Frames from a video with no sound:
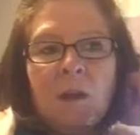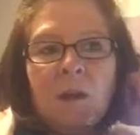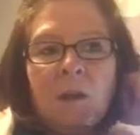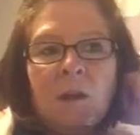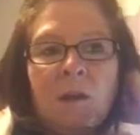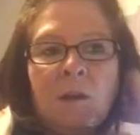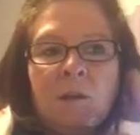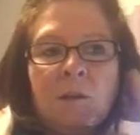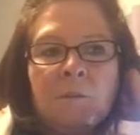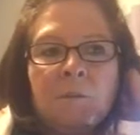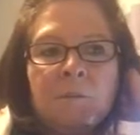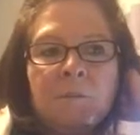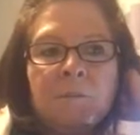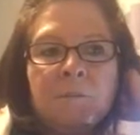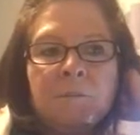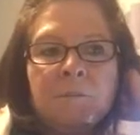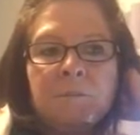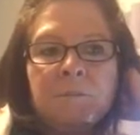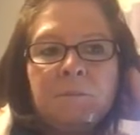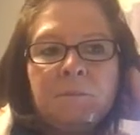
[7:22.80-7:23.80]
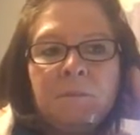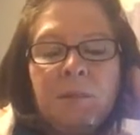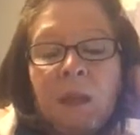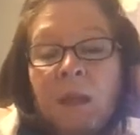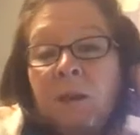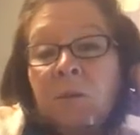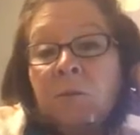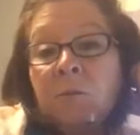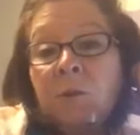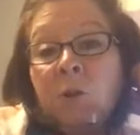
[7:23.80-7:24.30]
Um,
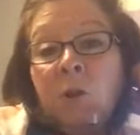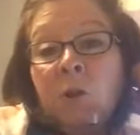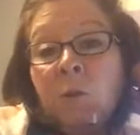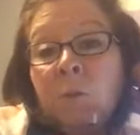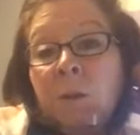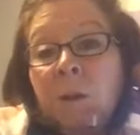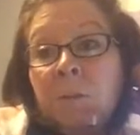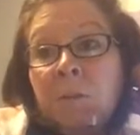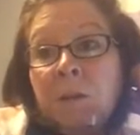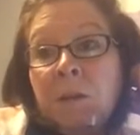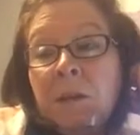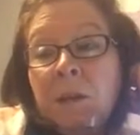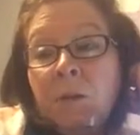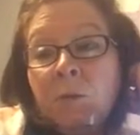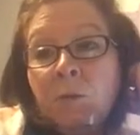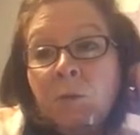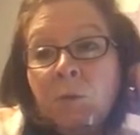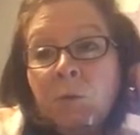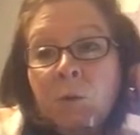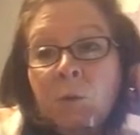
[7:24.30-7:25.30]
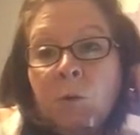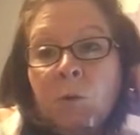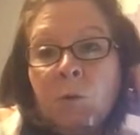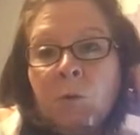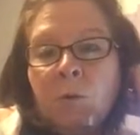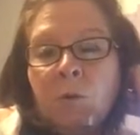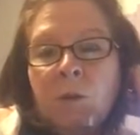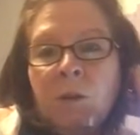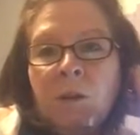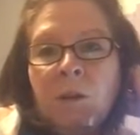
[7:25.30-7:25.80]
I don't know, maybe down the
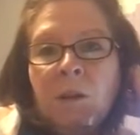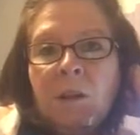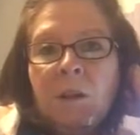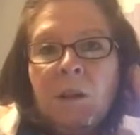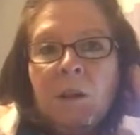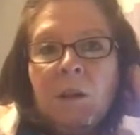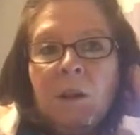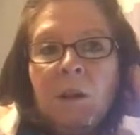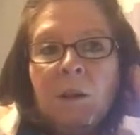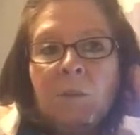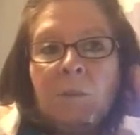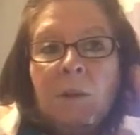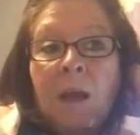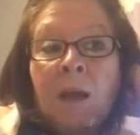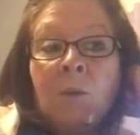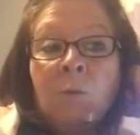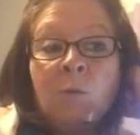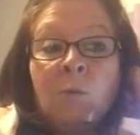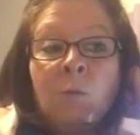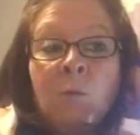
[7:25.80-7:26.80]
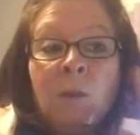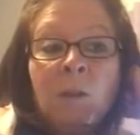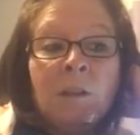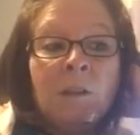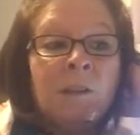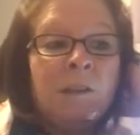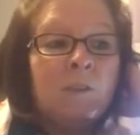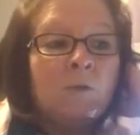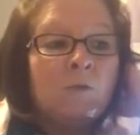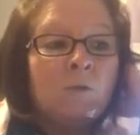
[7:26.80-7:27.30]
road. I
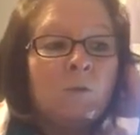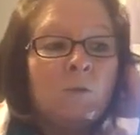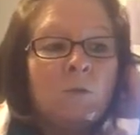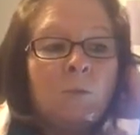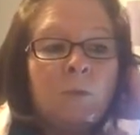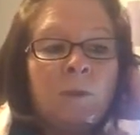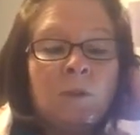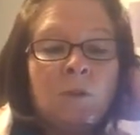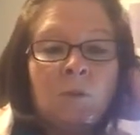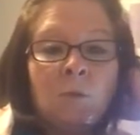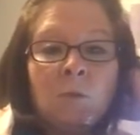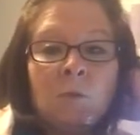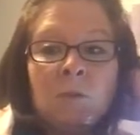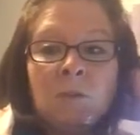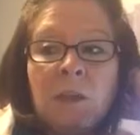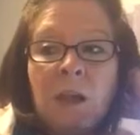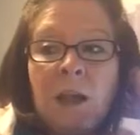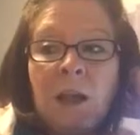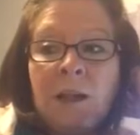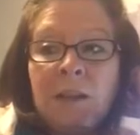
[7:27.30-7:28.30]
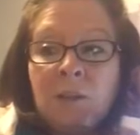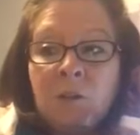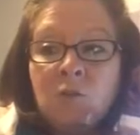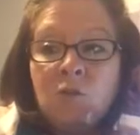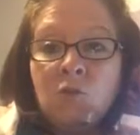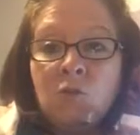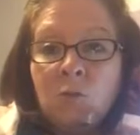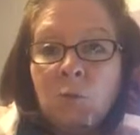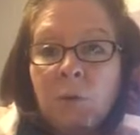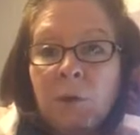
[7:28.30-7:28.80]
really, truth be told, I
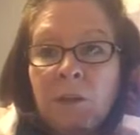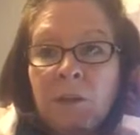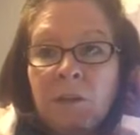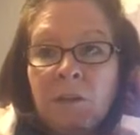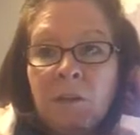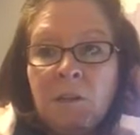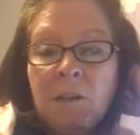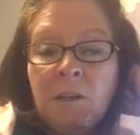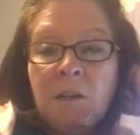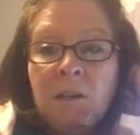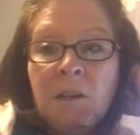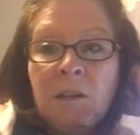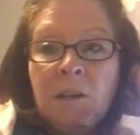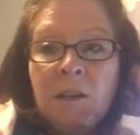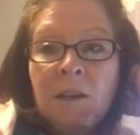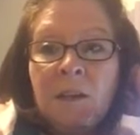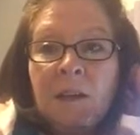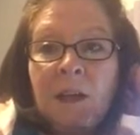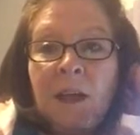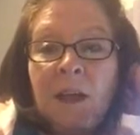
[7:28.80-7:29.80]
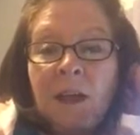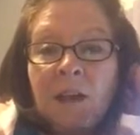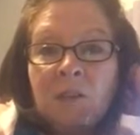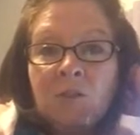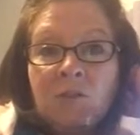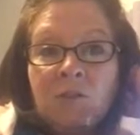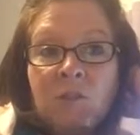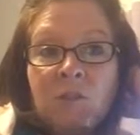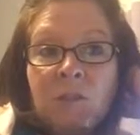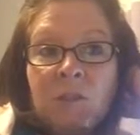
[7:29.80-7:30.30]
enjoyed
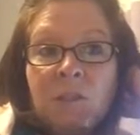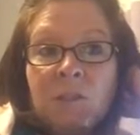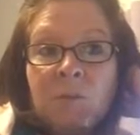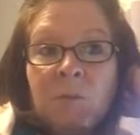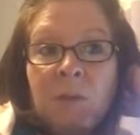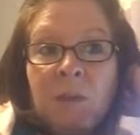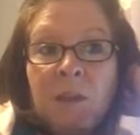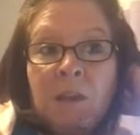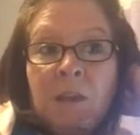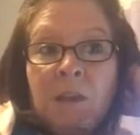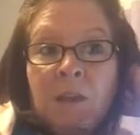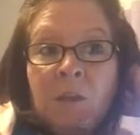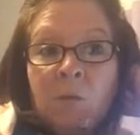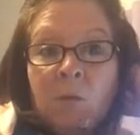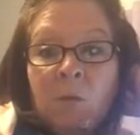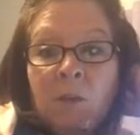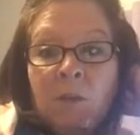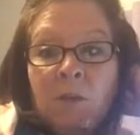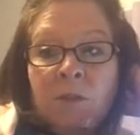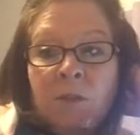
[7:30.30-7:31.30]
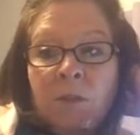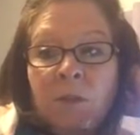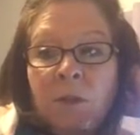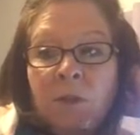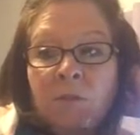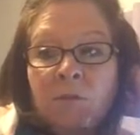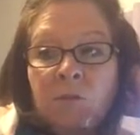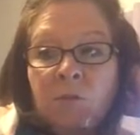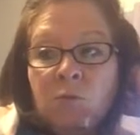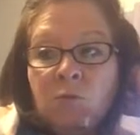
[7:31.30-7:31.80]
actually speaking with
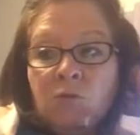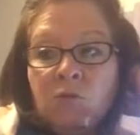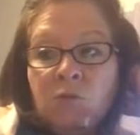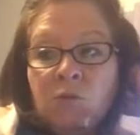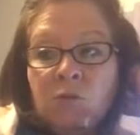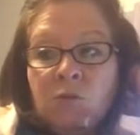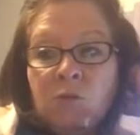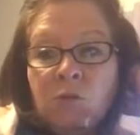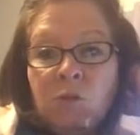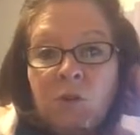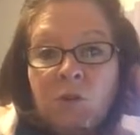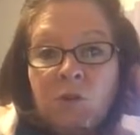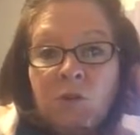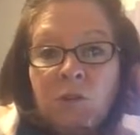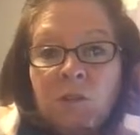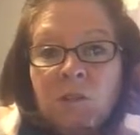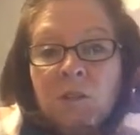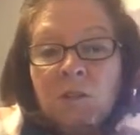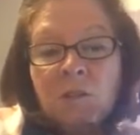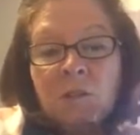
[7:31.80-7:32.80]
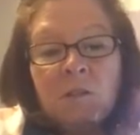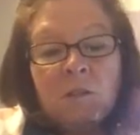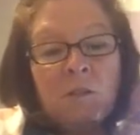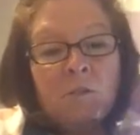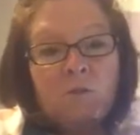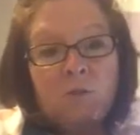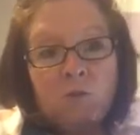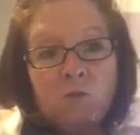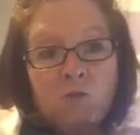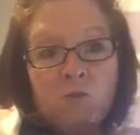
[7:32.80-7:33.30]
the future nurses,
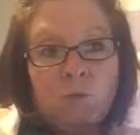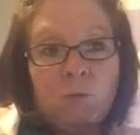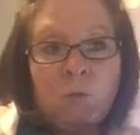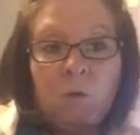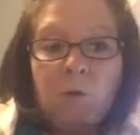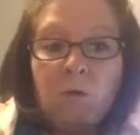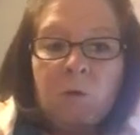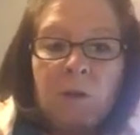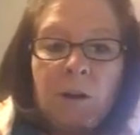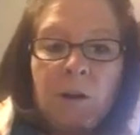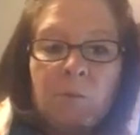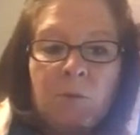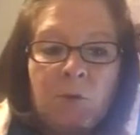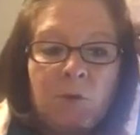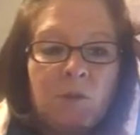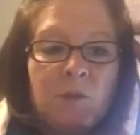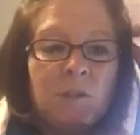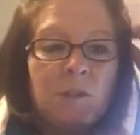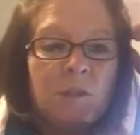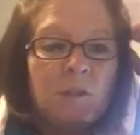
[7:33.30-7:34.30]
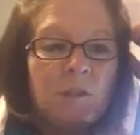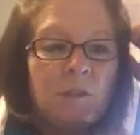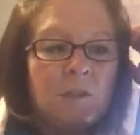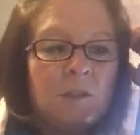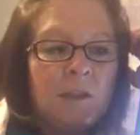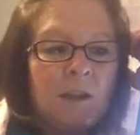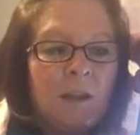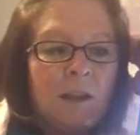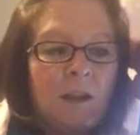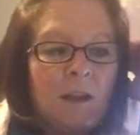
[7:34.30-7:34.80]
the future program
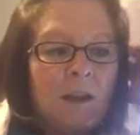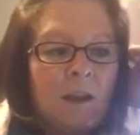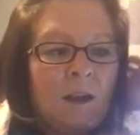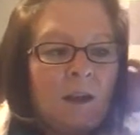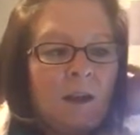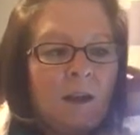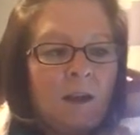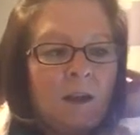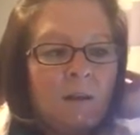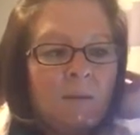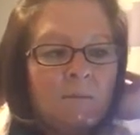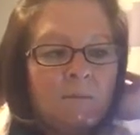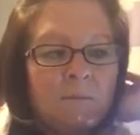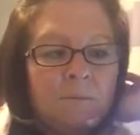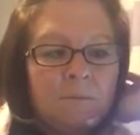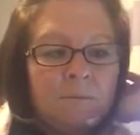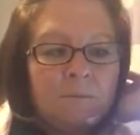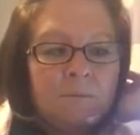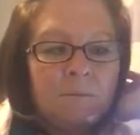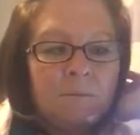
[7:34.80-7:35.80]
nurses. Um,